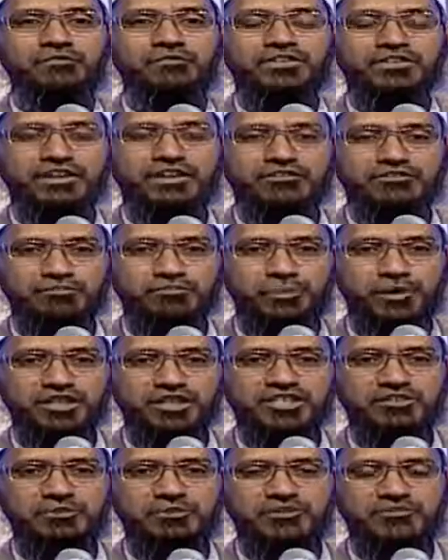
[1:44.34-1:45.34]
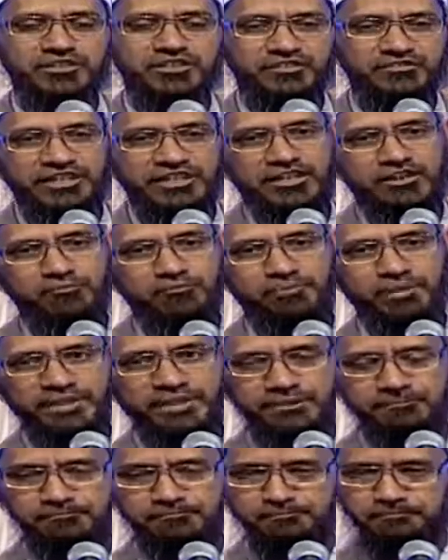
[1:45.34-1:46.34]
which are responsible for the feeling of
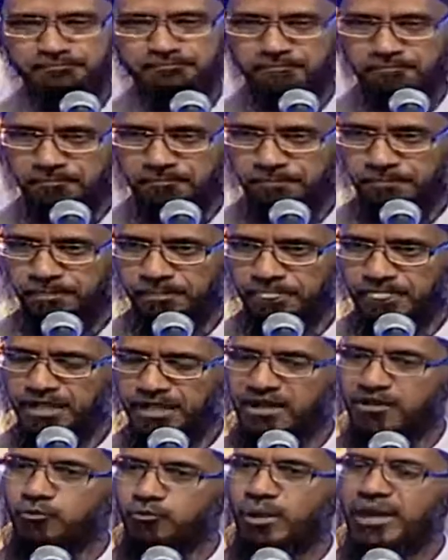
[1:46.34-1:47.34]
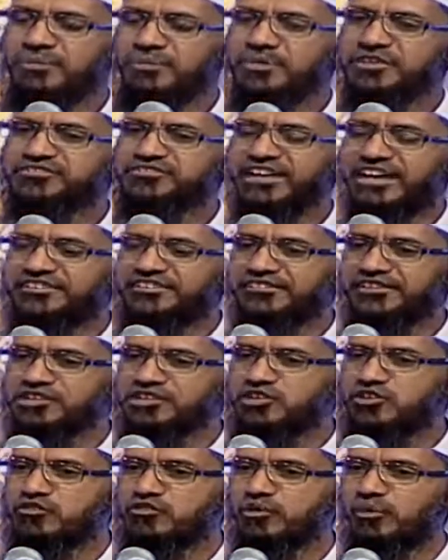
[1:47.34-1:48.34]
pain. When this
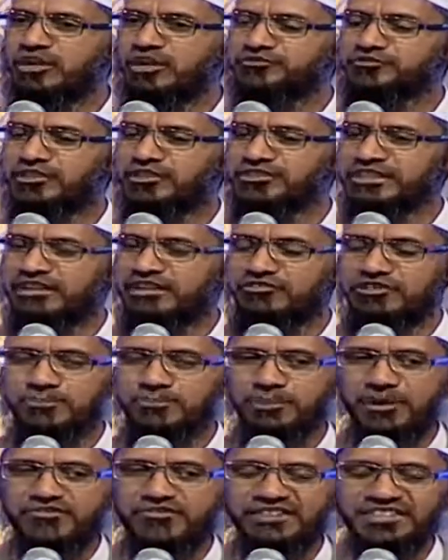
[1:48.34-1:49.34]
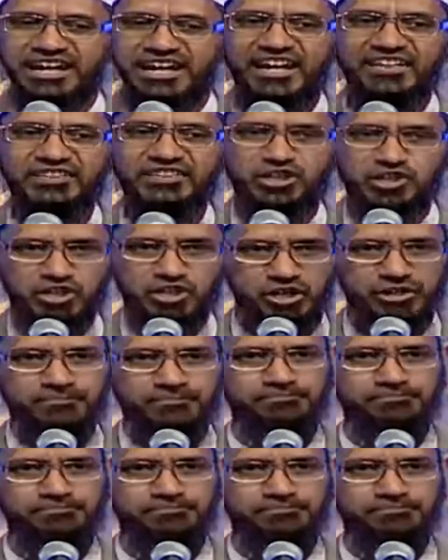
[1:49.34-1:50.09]
translation of the verse was given to Prophet Dr Zakir Naik,